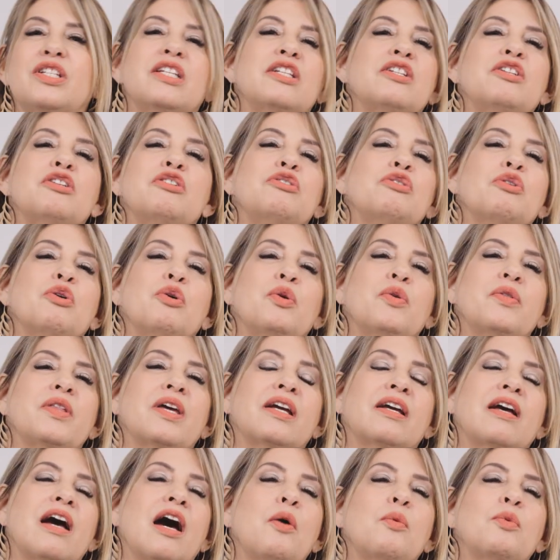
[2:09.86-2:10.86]
didn't know
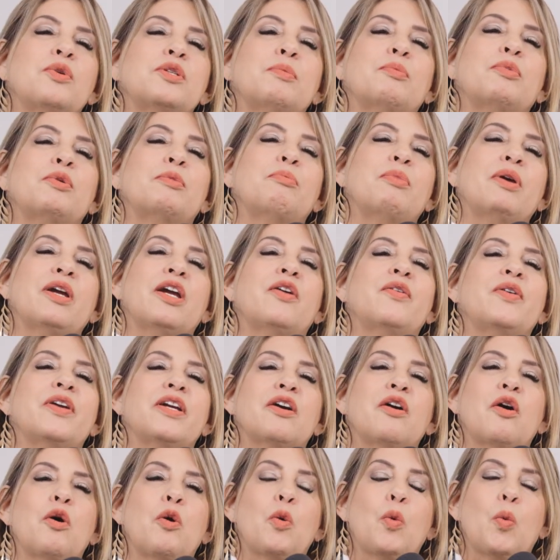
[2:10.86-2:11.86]
that God was
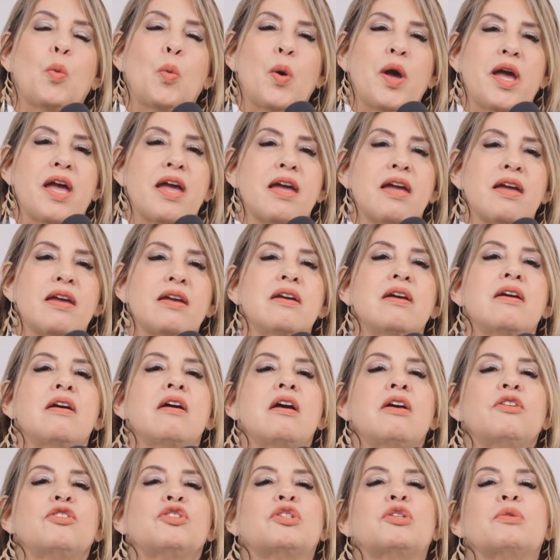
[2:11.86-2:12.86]
preparing her way
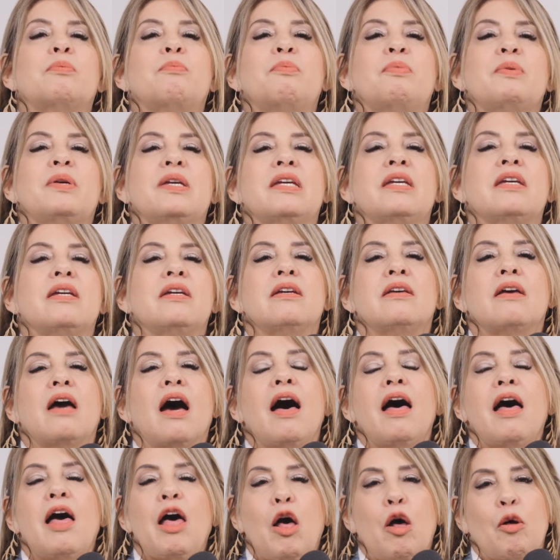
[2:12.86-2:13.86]
to be
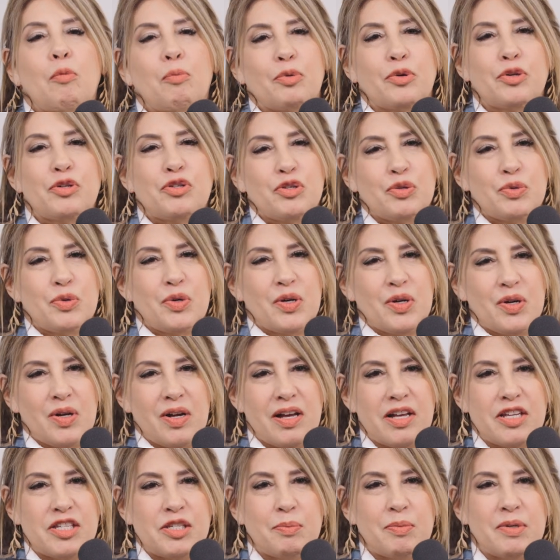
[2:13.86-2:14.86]
a helper to her
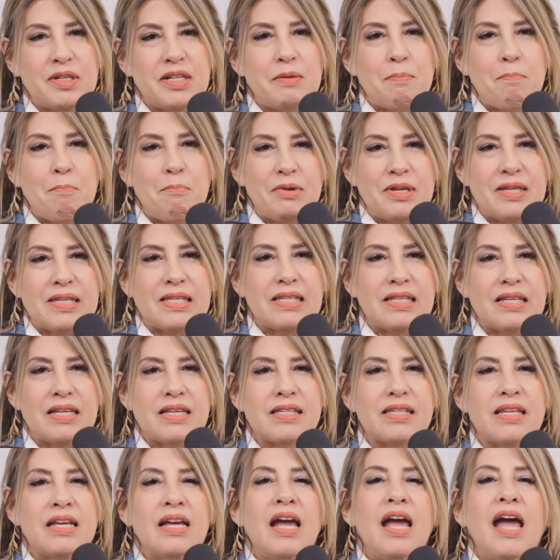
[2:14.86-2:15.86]
husband in
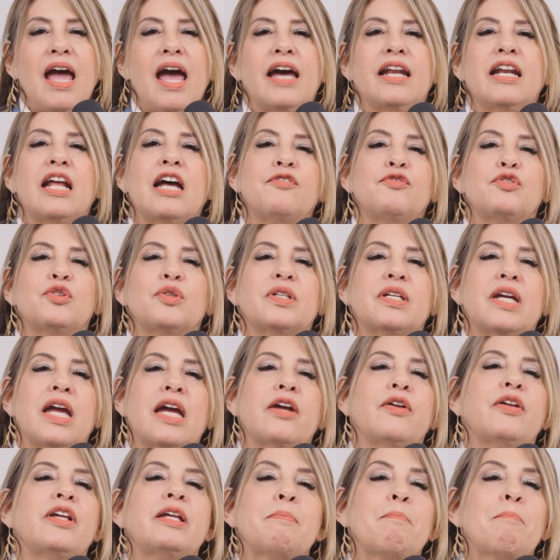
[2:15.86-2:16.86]
business. And after
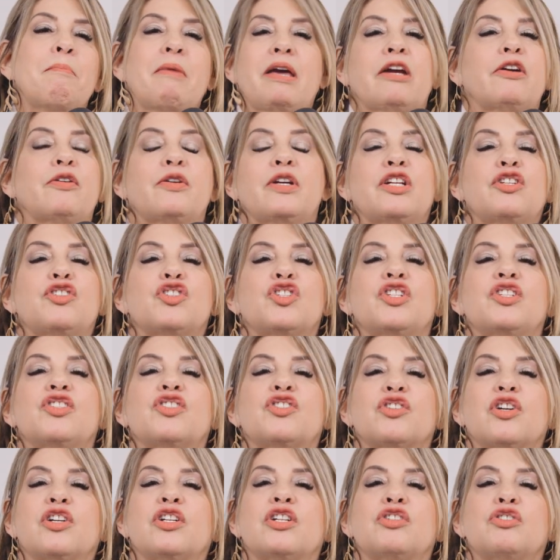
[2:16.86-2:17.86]
getting married, she
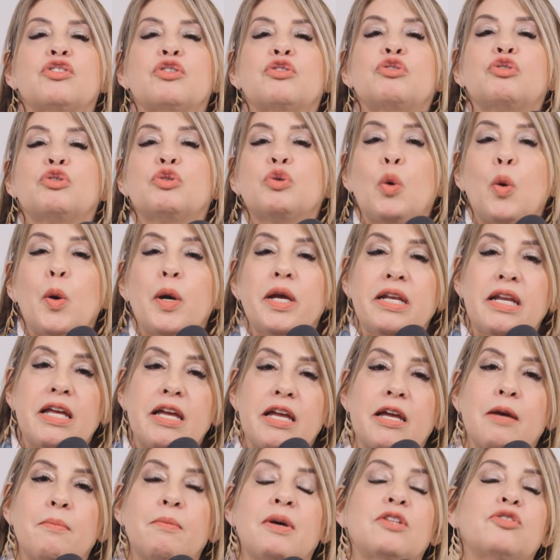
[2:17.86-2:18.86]
started to join
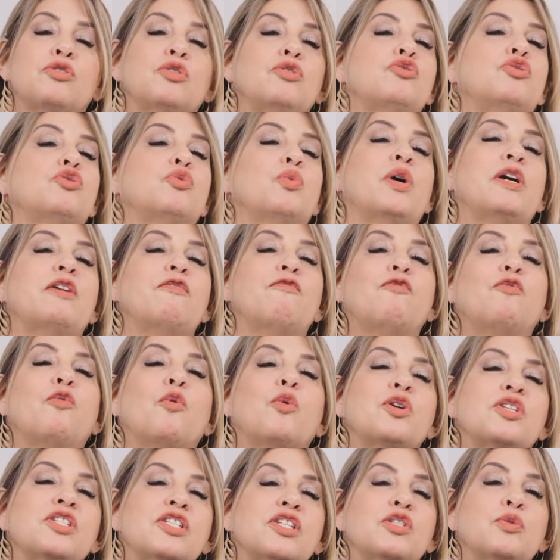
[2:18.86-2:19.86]
him and to join
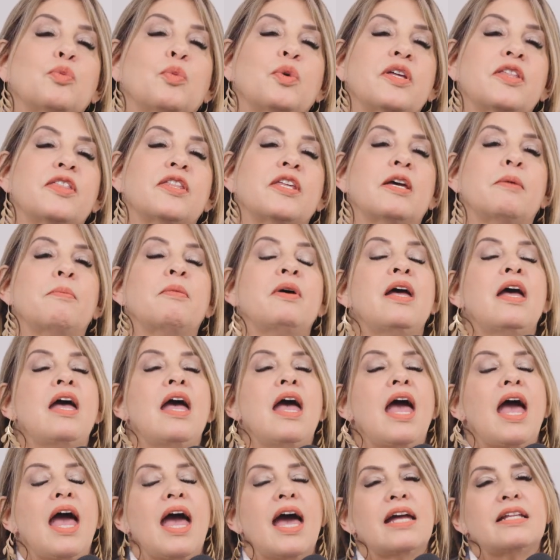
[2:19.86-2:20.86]
forces with him
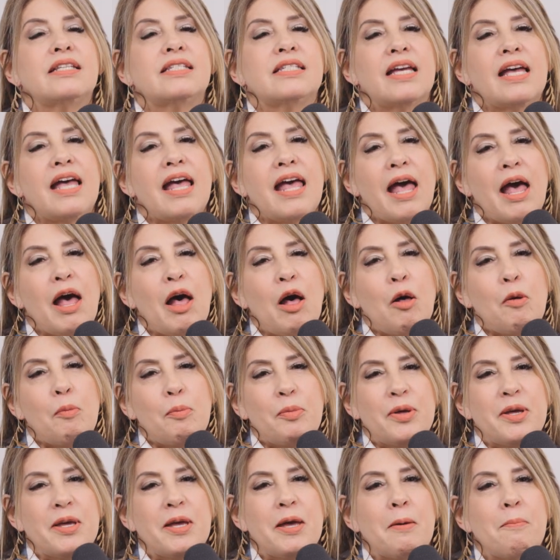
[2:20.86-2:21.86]
and to
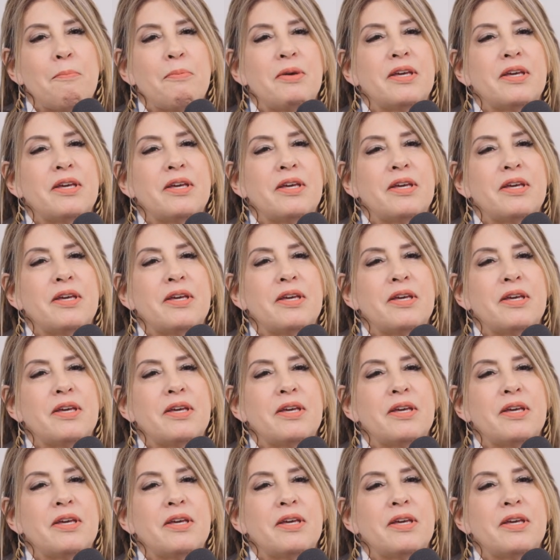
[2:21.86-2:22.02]
help him